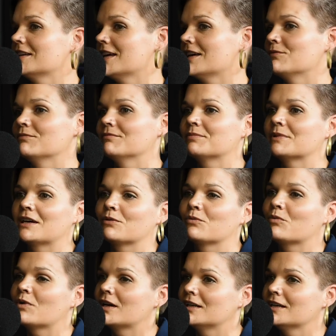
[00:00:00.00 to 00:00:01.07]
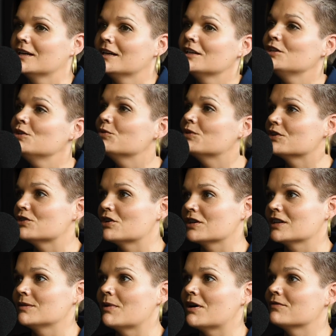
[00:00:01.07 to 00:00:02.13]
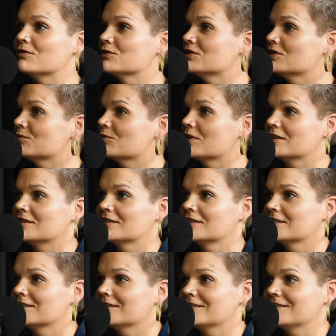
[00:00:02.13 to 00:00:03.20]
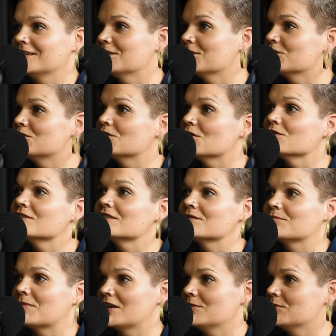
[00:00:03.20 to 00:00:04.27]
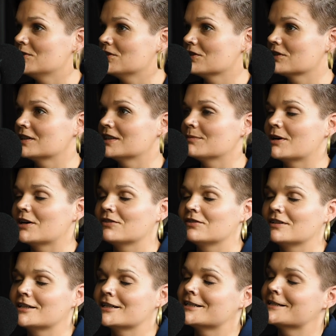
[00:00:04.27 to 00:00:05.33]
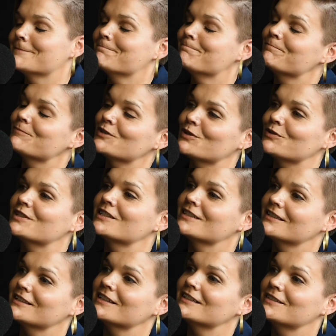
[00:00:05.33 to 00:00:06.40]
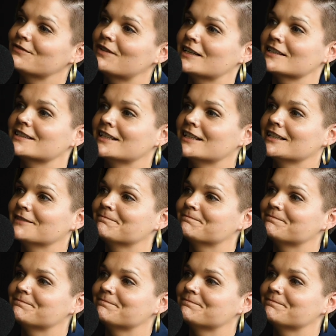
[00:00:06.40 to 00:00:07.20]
kind of what youth are talking about versus what adults might have been talking about. So it's fascinating.